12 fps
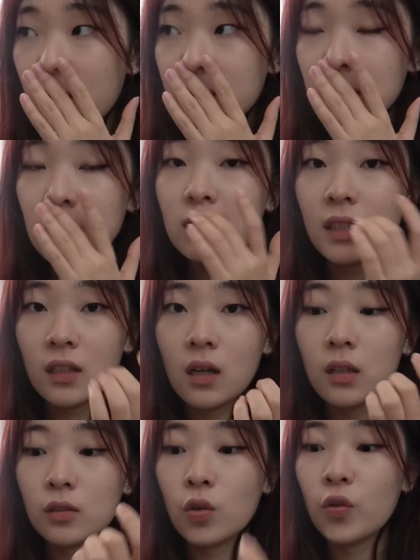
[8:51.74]
Ever since I
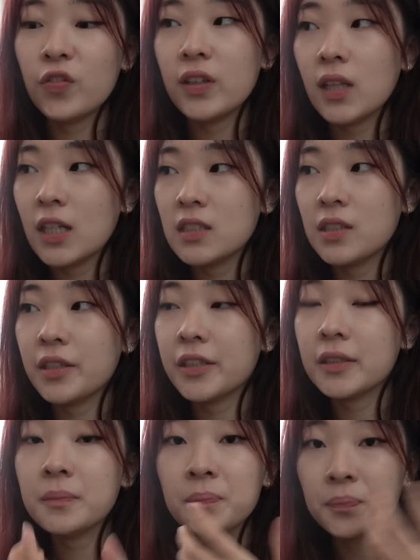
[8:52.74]
got COVID last
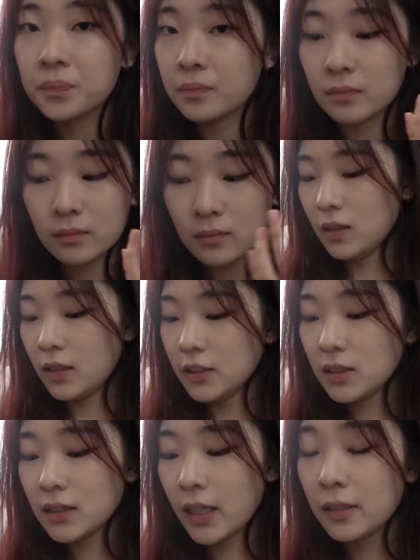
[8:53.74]
year, I
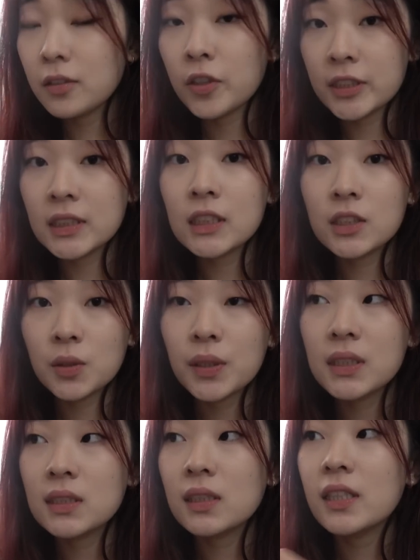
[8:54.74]
just get thirsty so
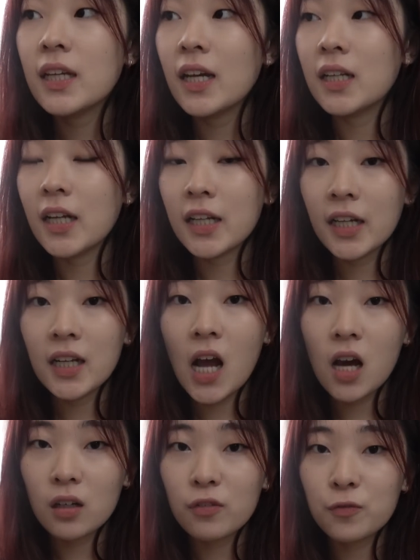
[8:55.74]
easily and I get
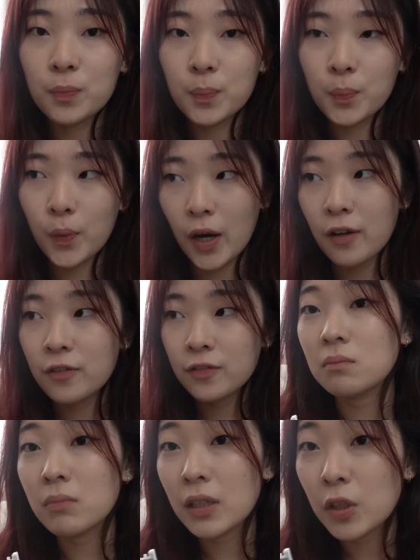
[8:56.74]
out of
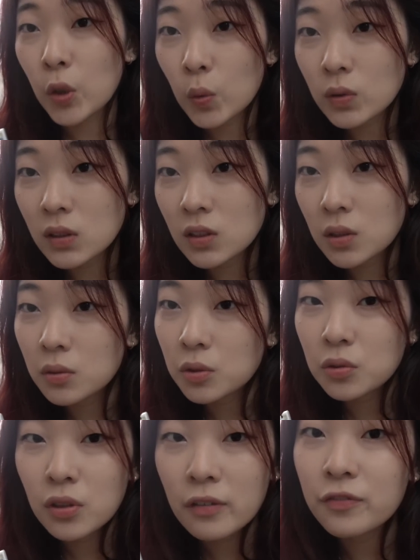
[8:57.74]
breath. My nose is
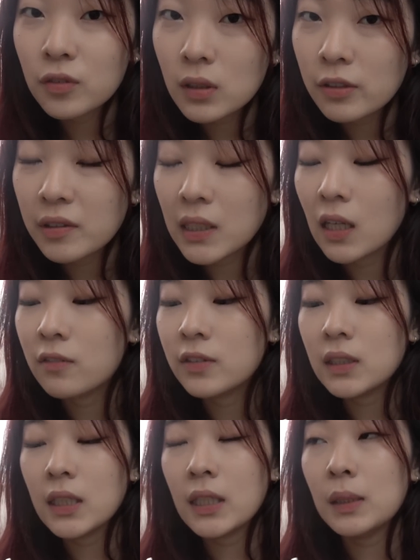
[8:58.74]
also not fully
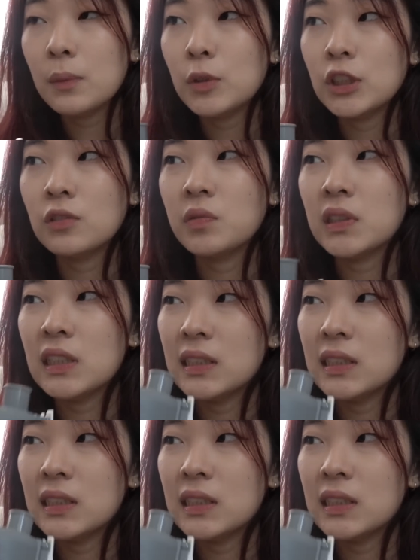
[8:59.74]
recovered yet, which is really